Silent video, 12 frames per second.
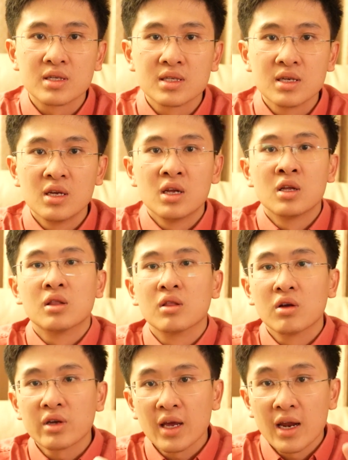is
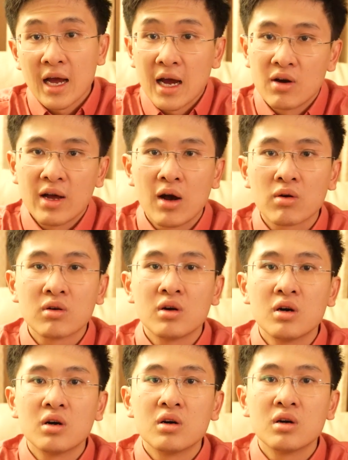look at how
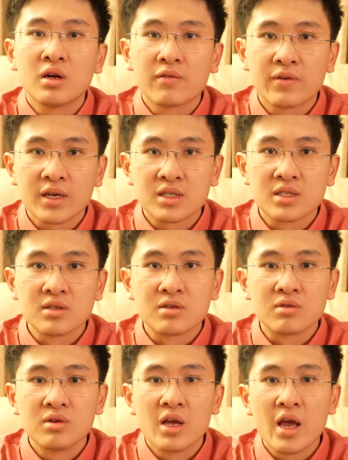alcohol affects
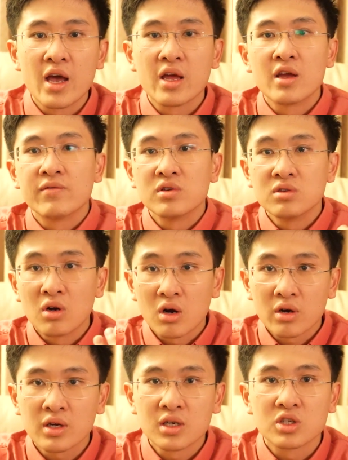you. And if you
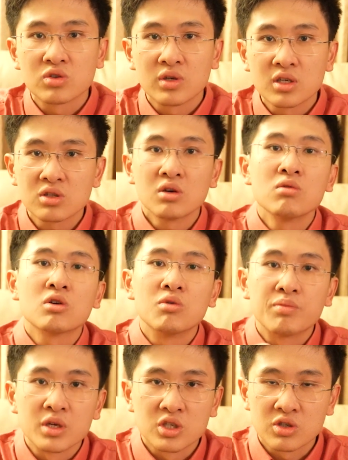are gonna drink, don't go
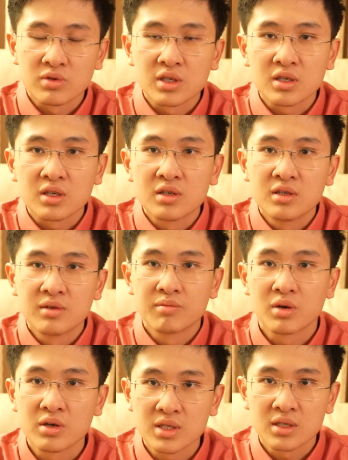binge drinking.
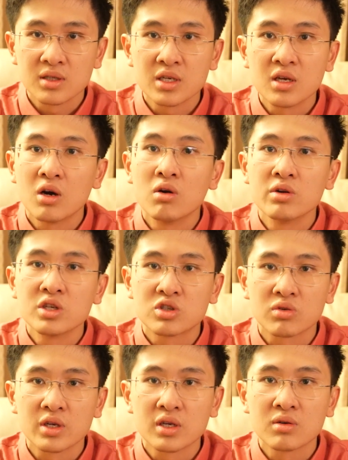Personally, only
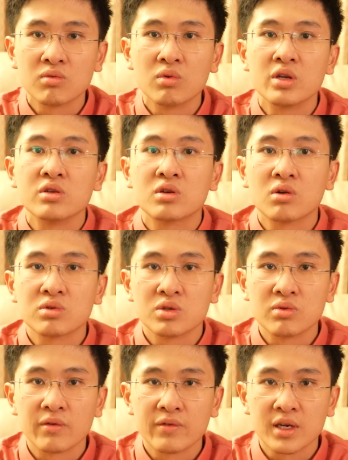drink when you go
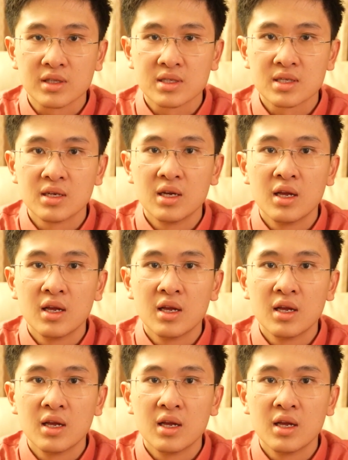to events.